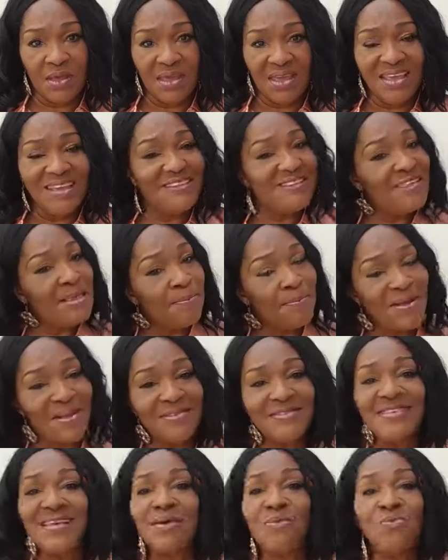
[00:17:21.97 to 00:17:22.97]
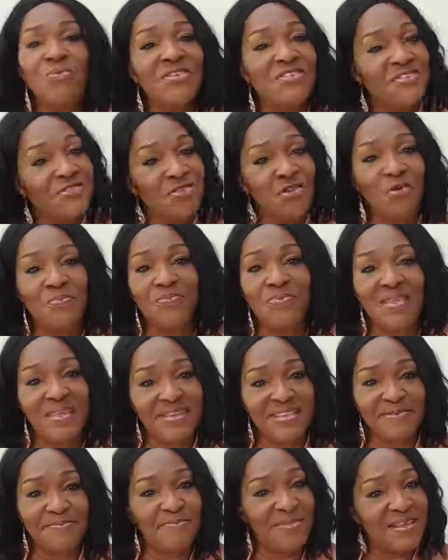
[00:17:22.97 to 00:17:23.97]
It's about time we stop
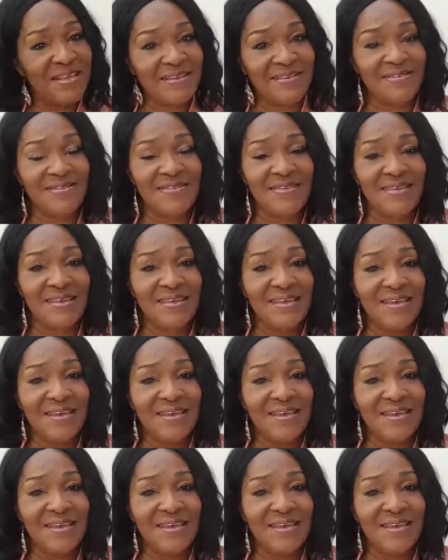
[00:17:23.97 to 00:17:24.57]
this, please.